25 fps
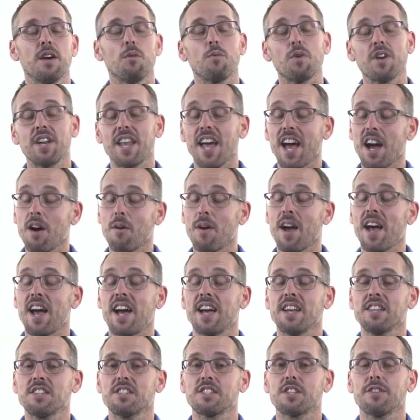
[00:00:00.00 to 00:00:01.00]
We're now
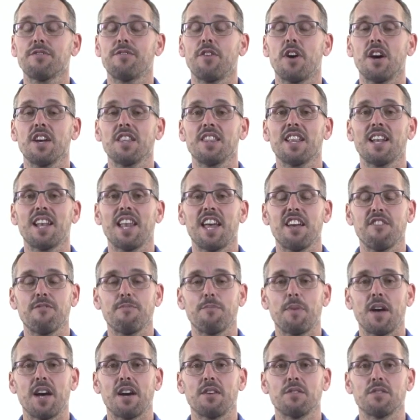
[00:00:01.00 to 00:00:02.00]
asked to find the
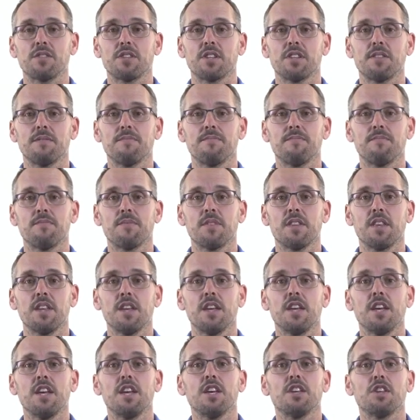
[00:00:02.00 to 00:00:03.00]
left bound.
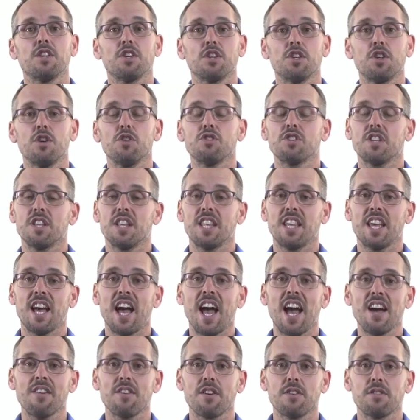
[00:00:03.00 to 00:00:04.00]
Using the
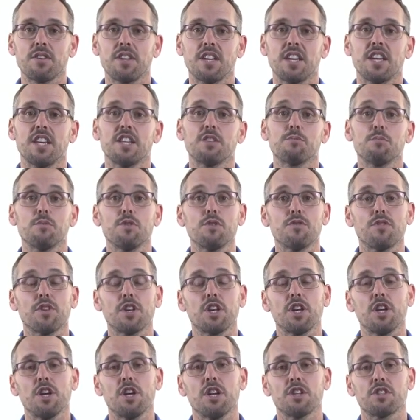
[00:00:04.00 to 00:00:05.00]
arrow keys, move the
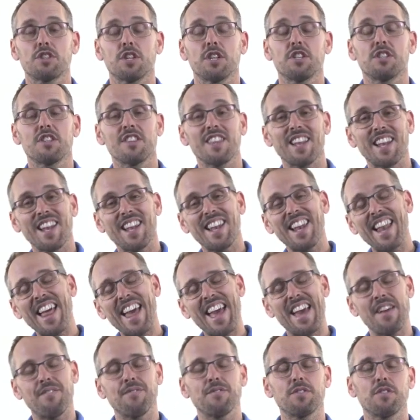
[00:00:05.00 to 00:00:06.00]
cursor to the
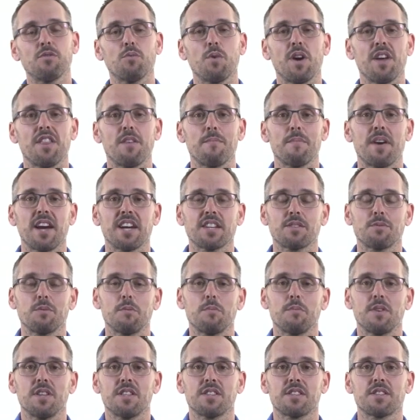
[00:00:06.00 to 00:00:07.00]
left of where the
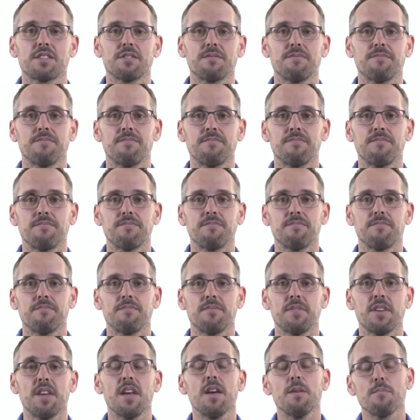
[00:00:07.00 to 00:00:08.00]
maximum is.
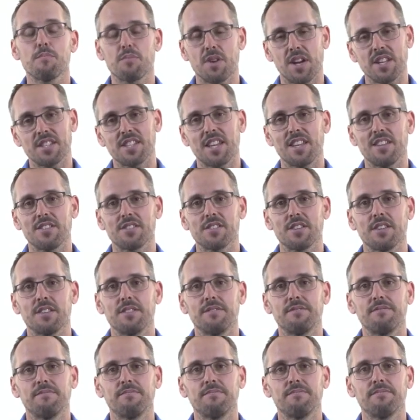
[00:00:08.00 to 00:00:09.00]
Press enter.
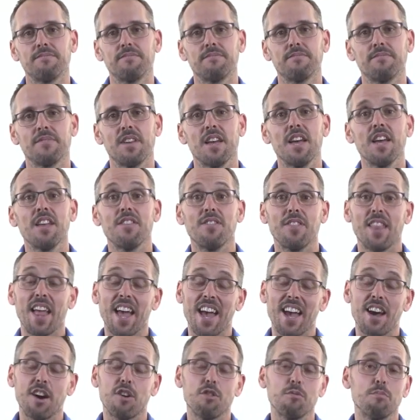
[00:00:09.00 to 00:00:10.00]

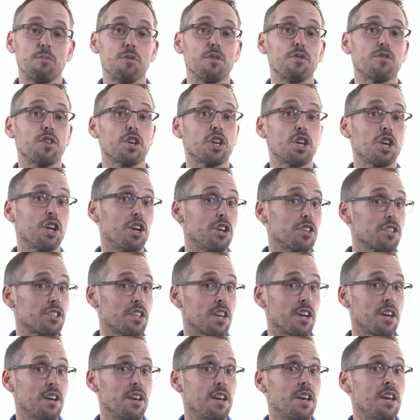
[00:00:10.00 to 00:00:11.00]
Now move the
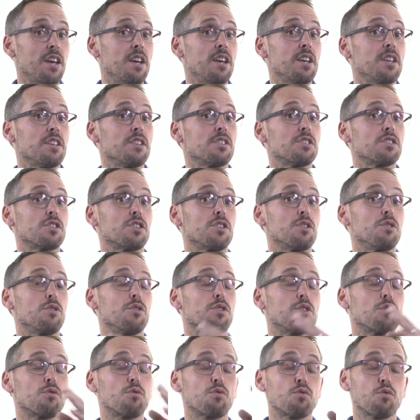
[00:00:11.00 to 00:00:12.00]
cursor to
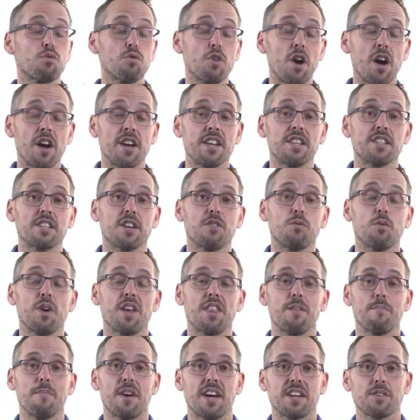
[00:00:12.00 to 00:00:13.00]
the right of
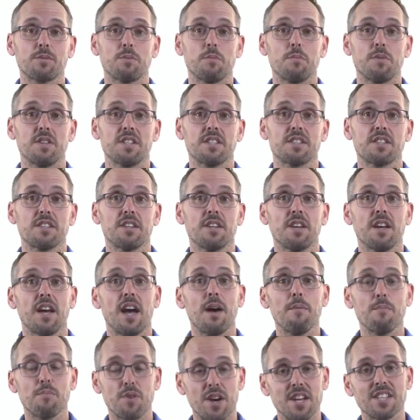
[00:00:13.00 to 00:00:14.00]
where the maximum is
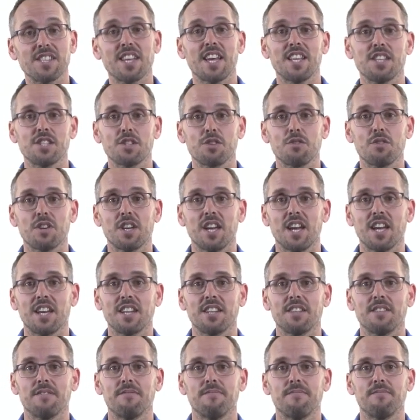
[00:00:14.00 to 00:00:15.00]
and press enter
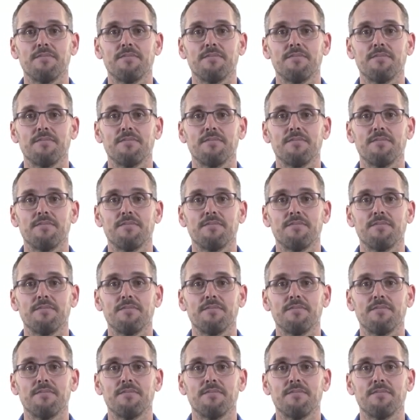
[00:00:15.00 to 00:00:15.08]
again.